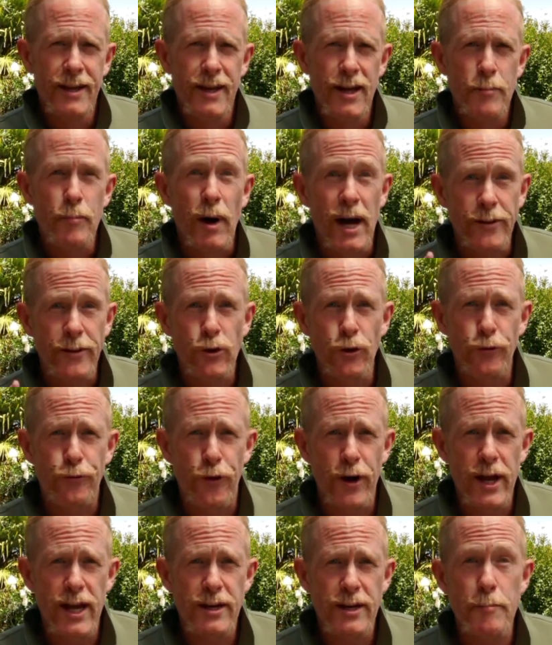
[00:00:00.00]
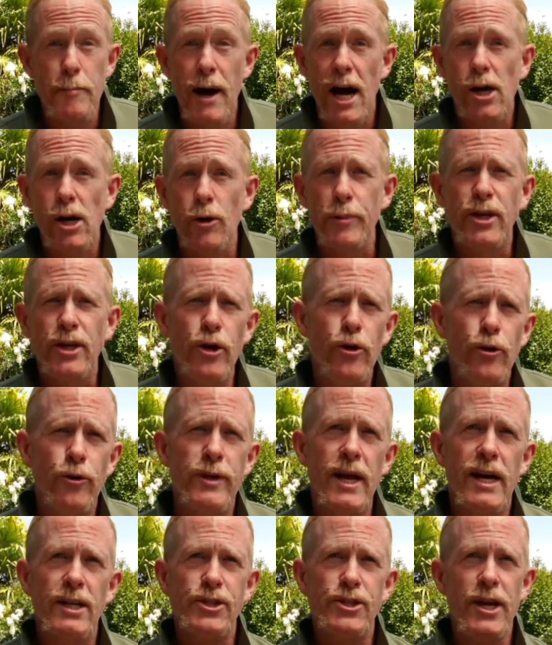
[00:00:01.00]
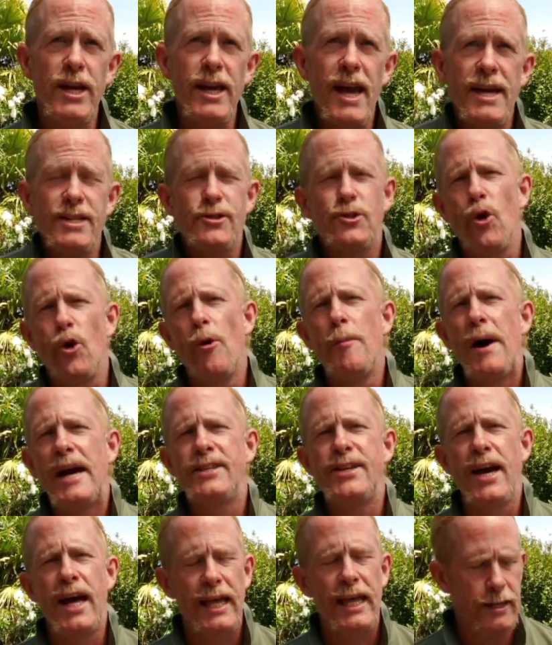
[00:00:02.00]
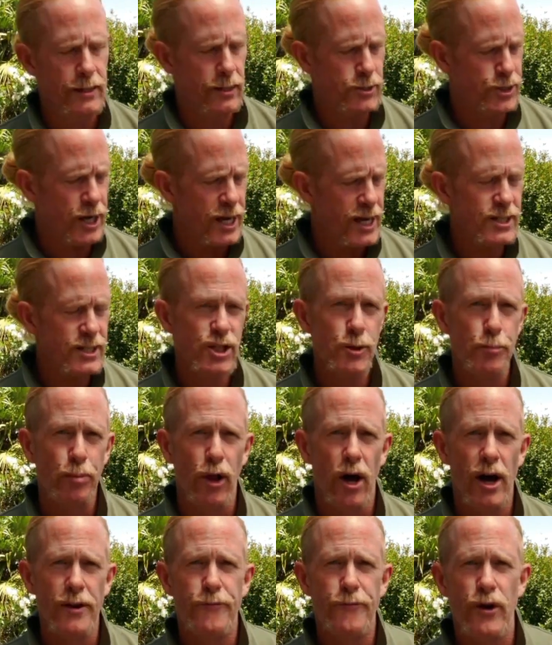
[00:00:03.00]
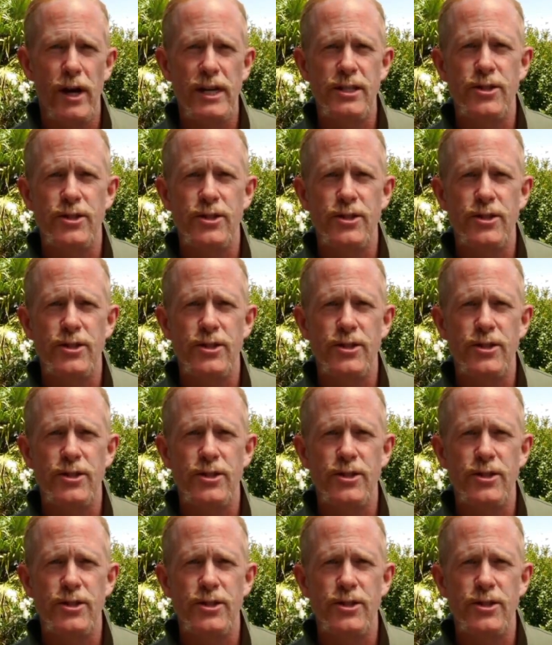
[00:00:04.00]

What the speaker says: my other good friend, Margaret McHugh. Now, she has Gourmet Deli. She has supplied for us